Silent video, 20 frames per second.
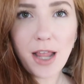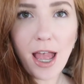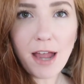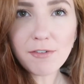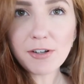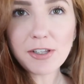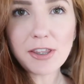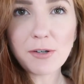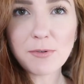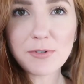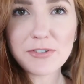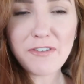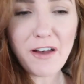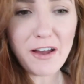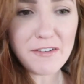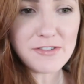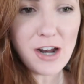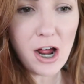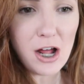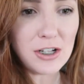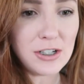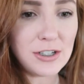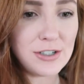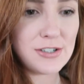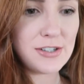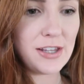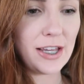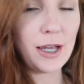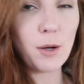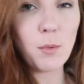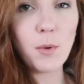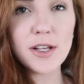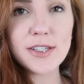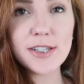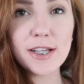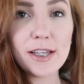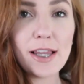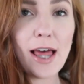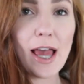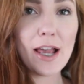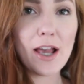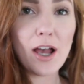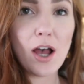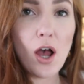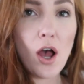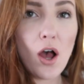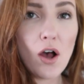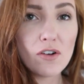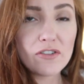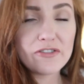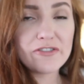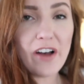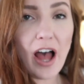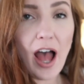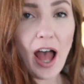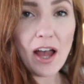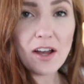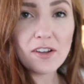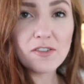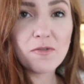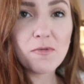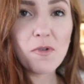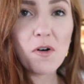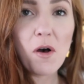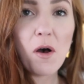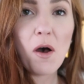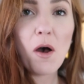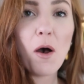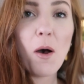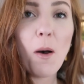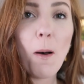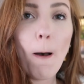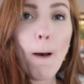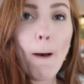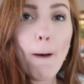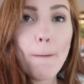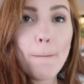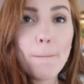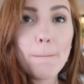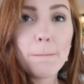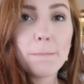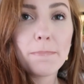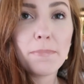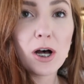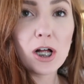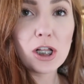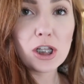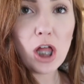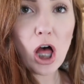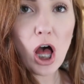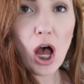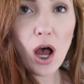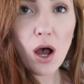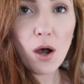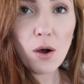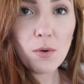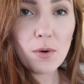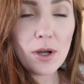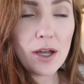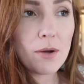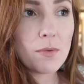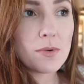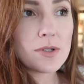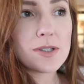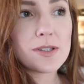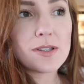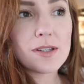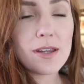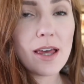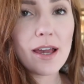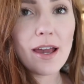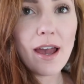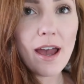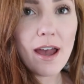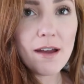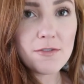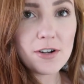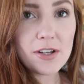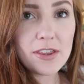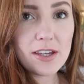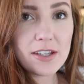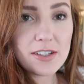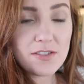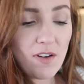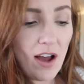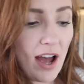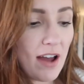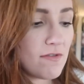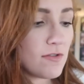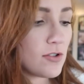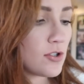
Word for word: Everything was five dollars. Like it wasn't like five, a cheap five dollar ball. Below. It was like everything's five.